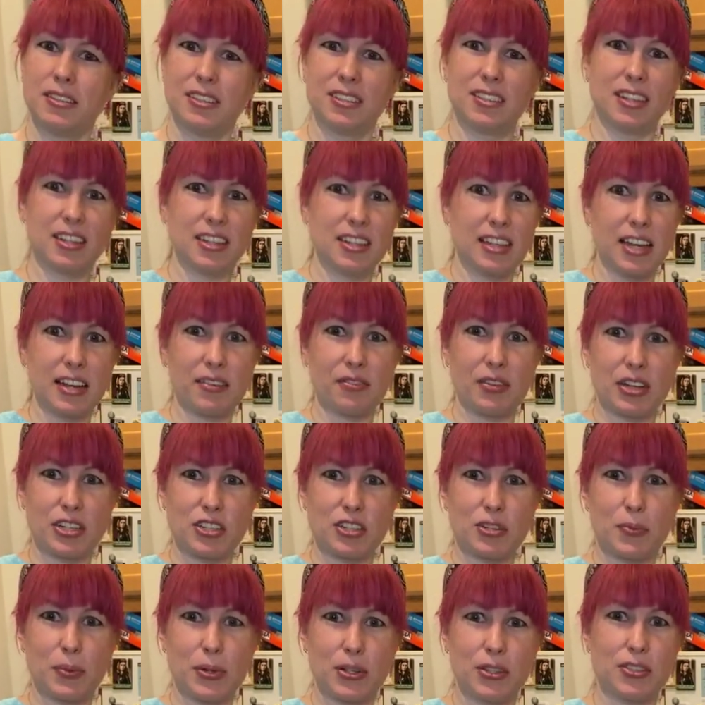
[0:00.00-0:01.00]
doesn't like
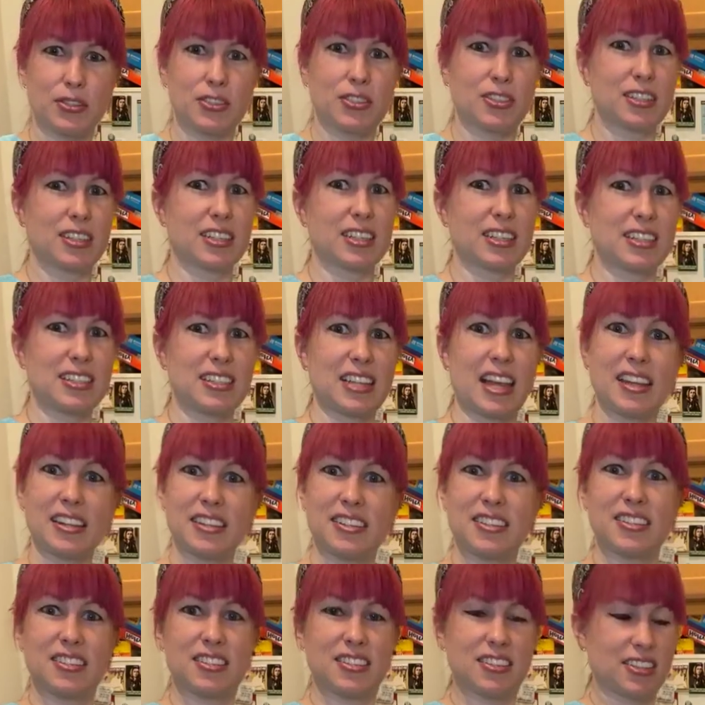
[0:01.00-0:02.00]
vegetables, because
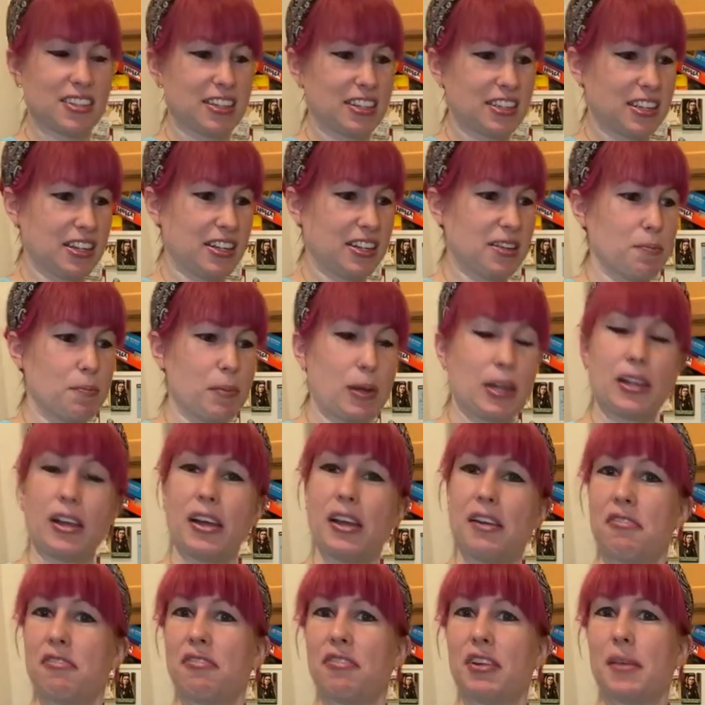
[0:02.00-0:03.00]
that's my
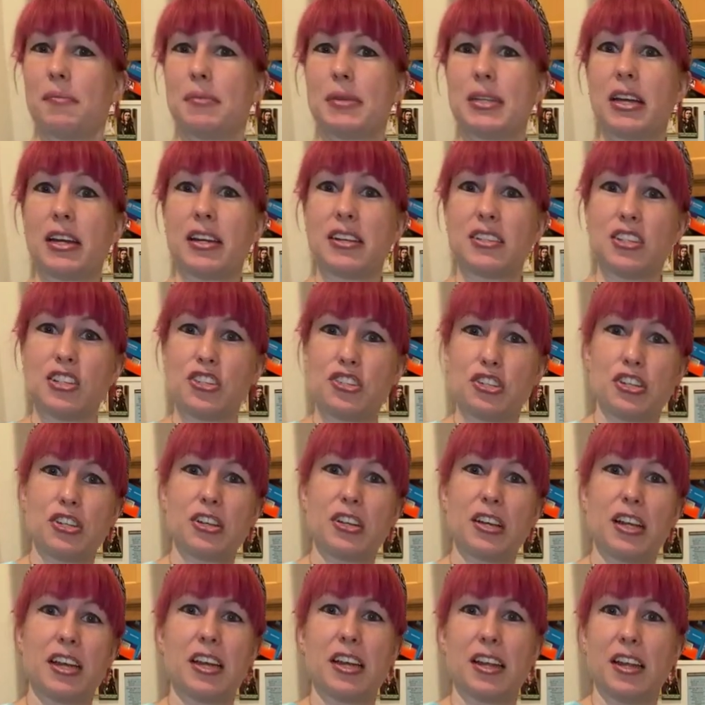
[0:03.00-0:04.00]
life. I'm a dietitian
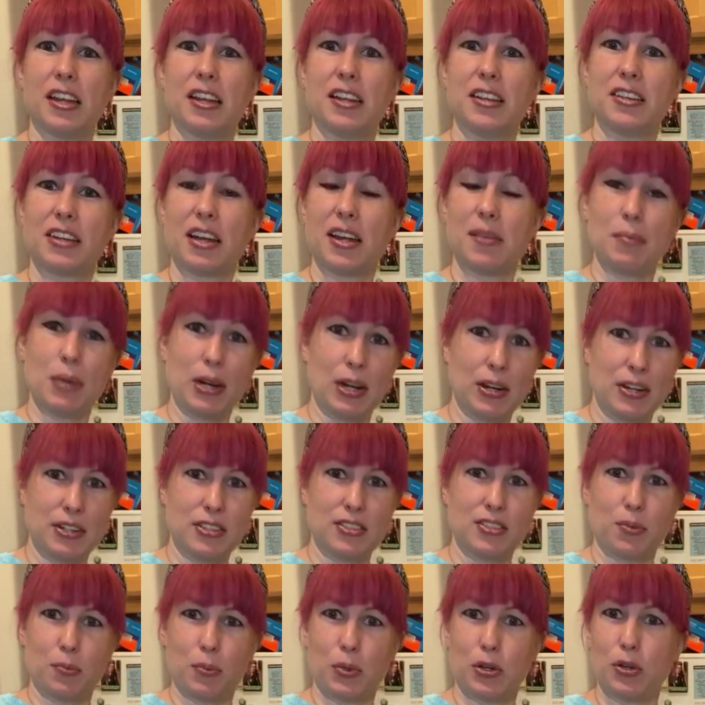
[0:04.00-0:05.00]
and I married
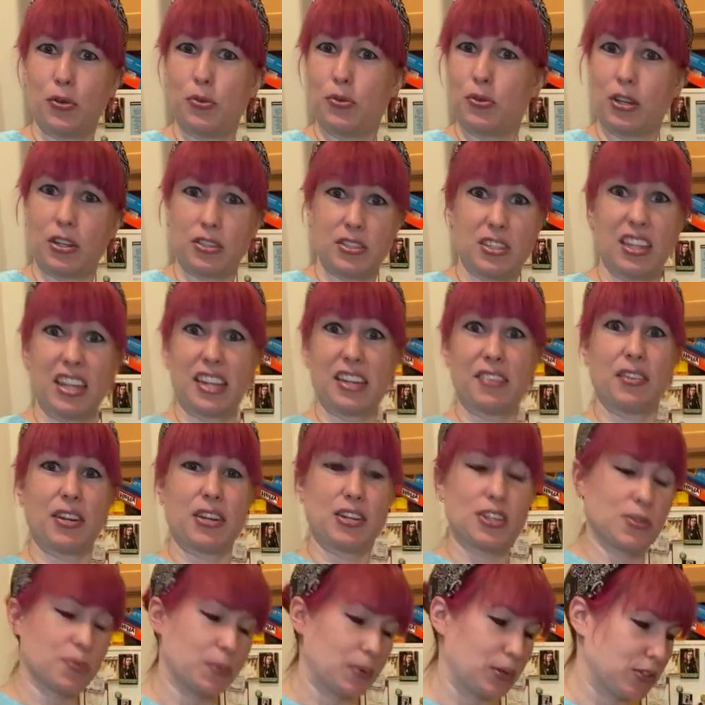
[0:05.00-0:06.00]
someone who doesn't like
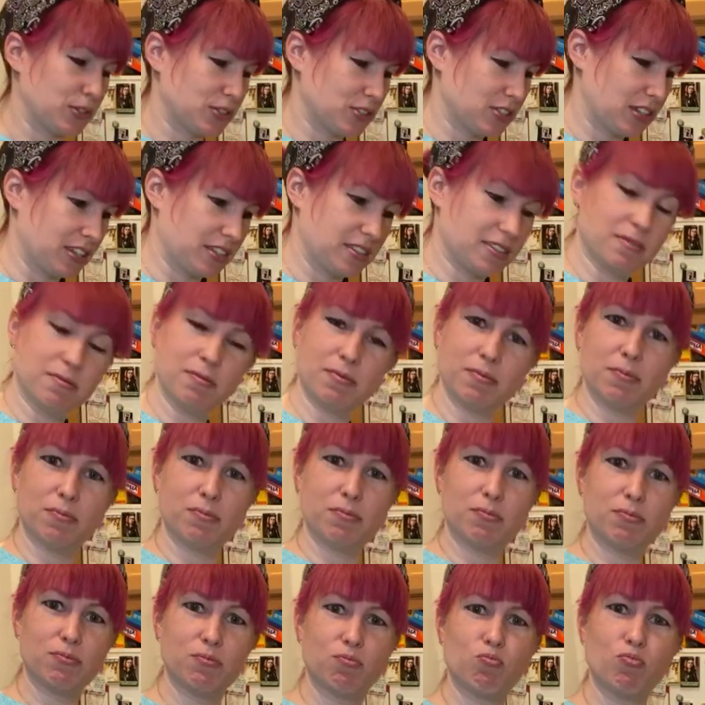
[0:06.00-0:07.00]
vegetables, and
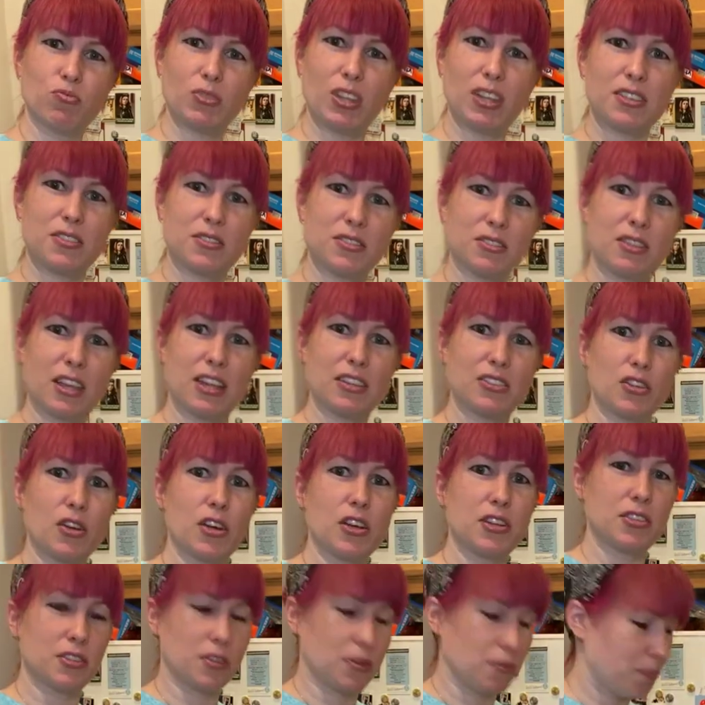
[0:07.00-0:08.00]
that's
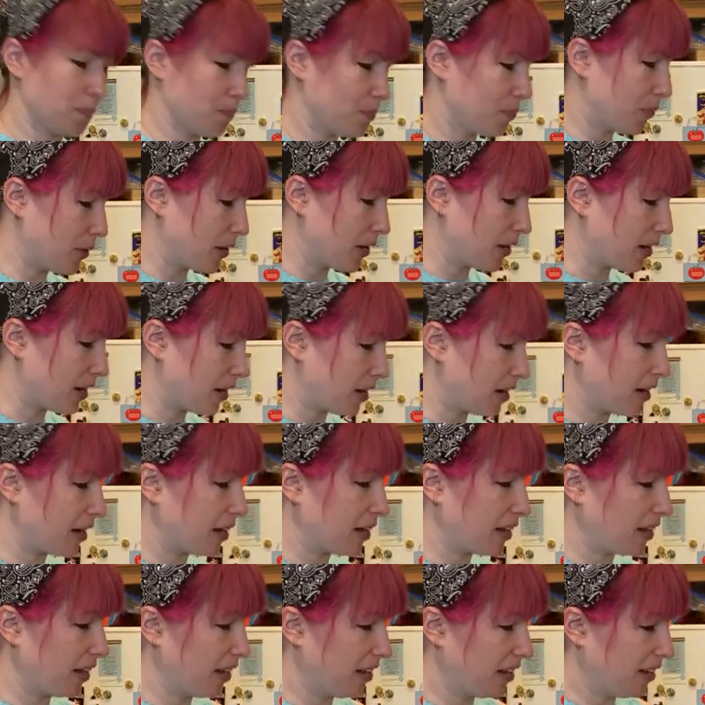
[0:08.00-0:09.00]
awesome. But
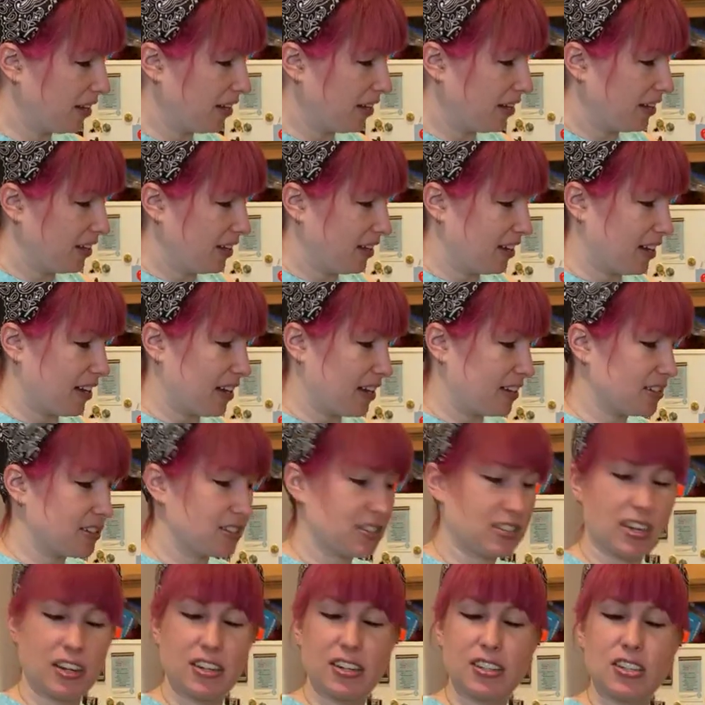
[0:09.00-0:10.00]
I
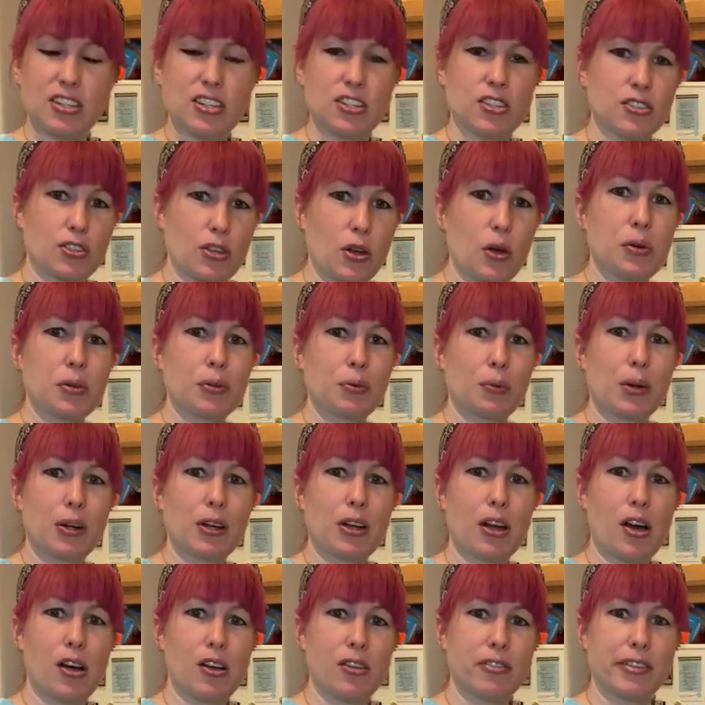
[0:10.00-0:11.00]
decided to just go with 1
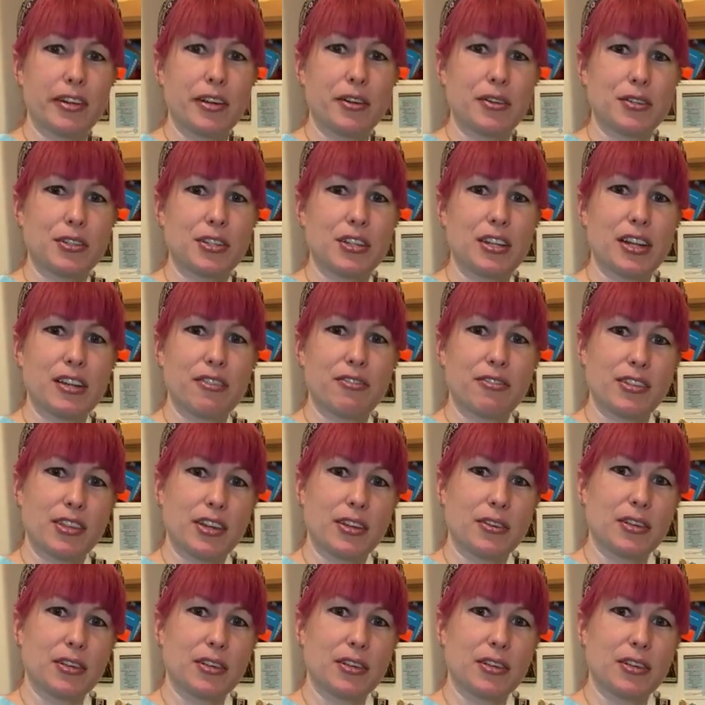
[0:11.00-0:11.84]
cauliflower today for that